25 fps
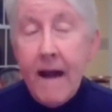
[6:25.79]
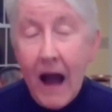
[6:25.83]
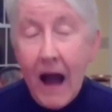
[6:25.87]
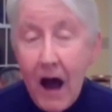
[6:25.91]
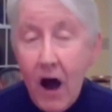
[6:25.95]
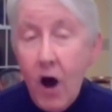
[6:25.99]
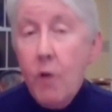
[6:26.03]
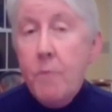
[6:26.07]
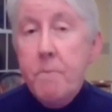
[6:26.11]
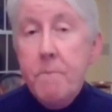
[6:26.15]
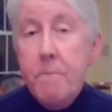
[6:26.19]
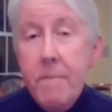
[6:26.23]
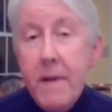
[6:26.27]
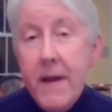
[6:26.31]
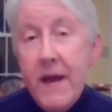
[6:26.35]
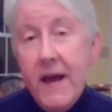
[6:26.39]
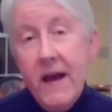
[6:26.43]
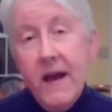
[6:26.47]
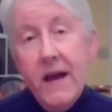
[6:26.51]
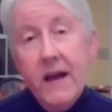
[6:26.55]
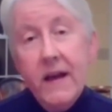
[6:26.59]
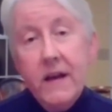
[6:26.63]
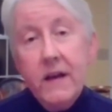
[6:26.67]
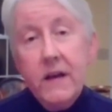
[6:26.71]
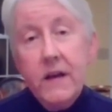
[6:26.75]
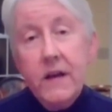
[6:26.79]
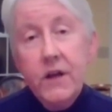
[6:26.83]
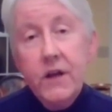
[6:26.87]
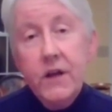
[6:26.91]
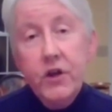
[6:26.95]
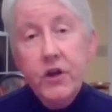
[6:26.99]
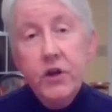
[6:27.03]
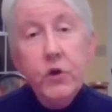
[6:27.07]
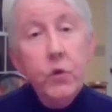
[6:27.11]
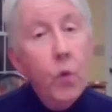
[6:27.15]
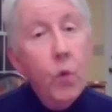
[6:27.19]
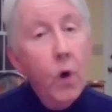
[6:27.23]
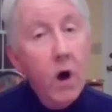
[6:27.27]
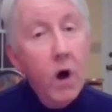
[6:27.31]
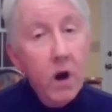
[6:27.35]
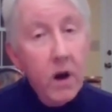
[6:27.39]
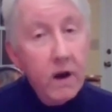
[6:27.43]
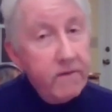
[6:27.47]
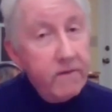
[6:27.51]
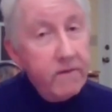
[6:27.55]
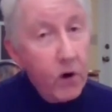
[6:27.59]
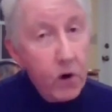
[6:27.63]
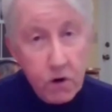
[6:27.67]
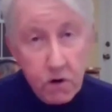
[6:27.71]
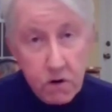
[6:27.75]
I'll bet you all
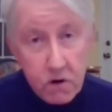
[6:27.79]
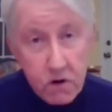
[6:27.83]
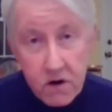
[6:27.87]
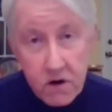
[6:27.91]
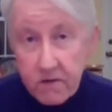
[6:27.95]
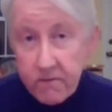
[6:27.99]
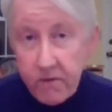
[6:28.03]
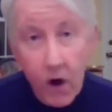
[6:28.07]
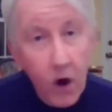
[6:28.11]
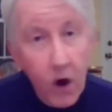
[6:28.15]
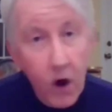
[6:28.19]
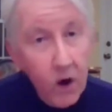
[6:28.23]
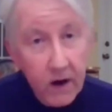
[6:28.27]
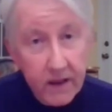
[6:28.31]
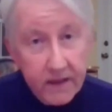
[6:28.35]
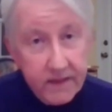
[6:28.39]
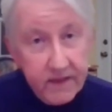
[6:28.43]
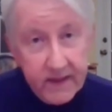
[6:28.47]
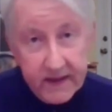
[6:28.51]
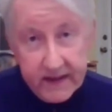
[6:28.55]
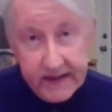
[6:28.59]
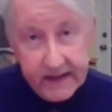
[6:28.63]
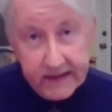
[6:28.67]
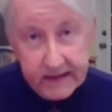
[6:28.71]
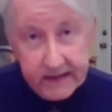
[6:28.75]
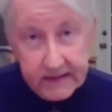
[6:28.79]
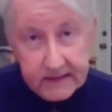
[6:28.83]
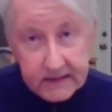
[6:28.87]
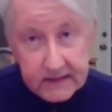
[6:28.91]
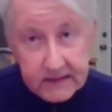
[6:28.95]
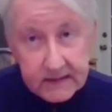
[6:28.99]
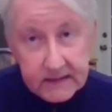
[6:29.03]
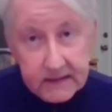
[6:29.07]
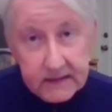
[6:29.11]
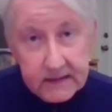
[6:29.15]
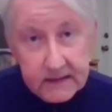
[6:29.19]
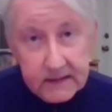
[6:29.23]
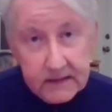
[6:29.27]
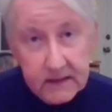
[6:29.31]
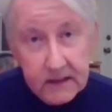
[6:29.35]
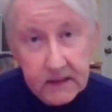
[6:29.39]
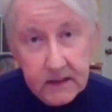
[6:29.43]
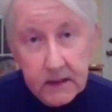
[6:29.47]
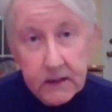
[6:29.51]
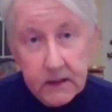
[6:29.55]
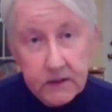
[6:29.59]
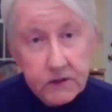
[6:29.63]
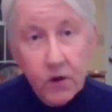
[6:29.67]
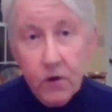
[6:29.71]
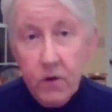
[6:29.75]
have heard of all of these.
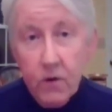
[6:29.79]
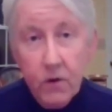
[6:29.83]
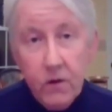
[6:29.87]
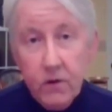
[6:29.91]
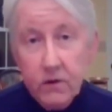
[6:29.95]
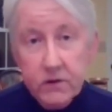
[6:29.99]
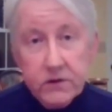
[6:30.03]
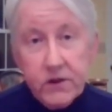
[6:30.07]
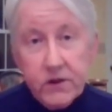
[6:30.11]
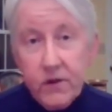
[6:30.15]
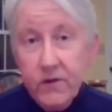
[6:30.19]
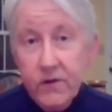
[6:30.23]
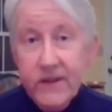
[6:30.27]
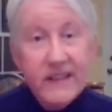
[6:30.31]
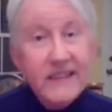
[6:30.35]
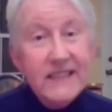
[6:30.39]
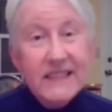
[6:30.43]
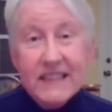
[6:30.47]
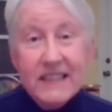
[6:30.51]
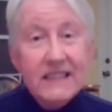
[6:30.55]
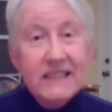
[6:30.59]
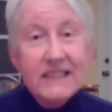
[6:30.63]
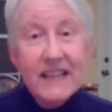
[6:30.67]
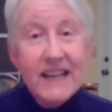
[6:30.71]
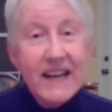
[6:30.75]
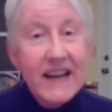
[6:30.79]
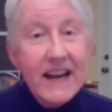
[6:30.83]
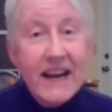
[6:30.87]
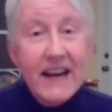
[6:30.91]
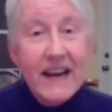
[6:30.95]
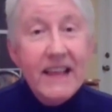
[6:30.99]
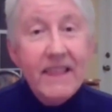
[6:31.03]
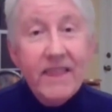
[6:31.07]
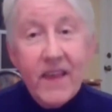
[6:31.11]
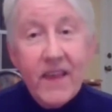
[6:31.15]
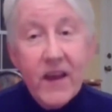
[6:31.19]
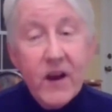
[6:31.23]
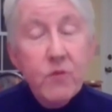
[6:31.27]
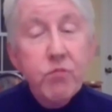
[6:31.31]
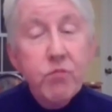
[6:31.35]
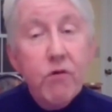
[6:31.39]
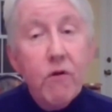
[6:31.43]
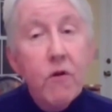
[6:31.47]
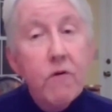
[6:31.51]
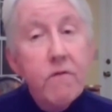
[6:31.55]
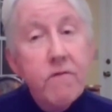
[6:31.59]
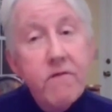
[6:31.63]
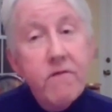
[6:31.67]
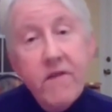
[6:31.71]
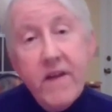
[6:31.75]
So this isn't anything
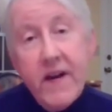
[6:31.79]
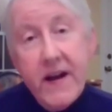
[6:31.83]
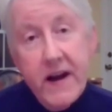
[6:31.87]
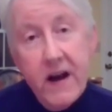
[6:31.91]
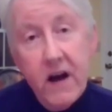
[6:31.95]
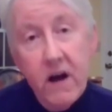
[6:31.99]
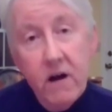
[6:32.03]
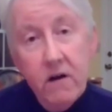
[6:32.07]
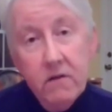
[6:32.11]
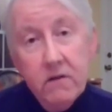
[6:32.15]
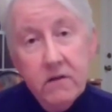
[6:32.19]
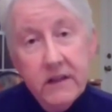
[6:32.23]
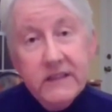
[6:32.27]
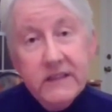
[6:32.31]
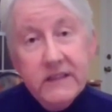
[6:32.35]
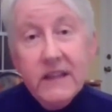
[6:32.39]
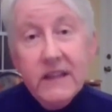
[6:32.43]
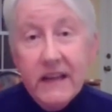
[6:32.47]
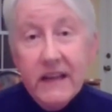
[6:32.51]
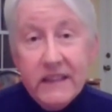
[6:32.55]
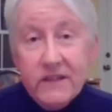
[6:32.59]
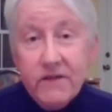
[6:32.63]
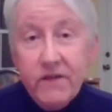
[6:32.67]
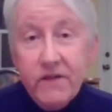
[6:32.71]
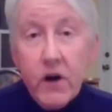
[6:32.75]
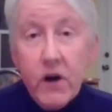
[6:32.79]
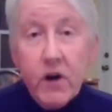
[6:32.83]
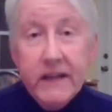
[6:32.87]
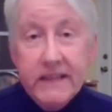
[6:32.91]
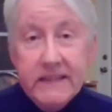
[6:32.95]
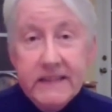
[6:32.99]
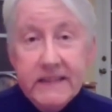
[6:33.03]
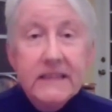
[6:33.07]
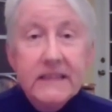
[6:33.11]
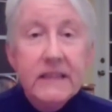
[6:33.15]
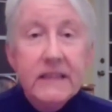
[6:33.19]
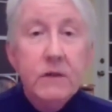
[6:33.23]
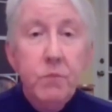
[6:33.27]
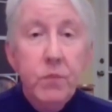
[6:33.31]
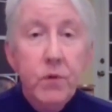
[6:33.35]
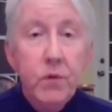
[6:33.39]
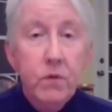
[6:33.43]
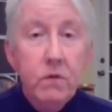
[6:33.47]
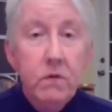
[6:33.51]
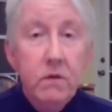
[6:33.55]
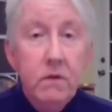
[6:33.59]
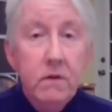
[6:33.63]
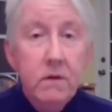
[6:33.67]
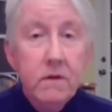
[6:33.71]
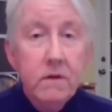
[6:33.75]
profound. It's very
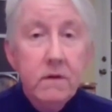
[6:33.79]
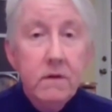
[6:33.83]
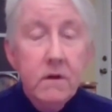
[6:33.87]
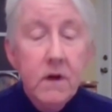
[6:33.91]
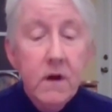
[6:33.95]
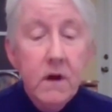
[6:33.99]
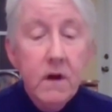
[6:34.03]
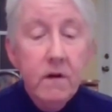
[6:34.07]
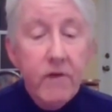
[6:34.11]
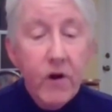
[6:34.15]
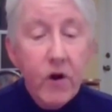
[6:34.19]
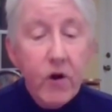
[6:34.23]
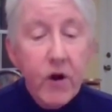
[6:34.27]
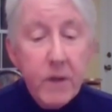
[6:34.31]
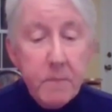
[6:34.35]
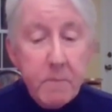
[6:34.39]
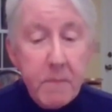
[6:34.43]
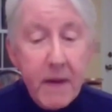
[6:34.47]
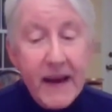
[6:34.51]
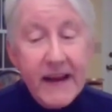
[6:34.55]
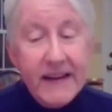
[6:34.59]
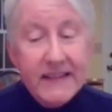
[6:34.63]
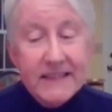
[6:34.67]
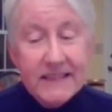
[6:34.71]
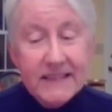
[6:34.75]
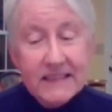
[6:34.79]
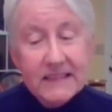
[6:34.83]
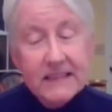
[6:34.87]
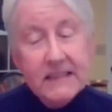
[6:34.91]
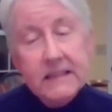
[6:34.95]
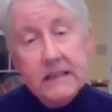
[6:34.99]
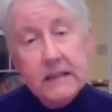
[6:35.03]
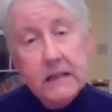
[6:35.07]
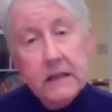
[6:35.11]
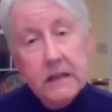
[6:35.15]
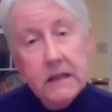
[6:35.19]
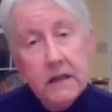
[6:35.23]
simple, very basic.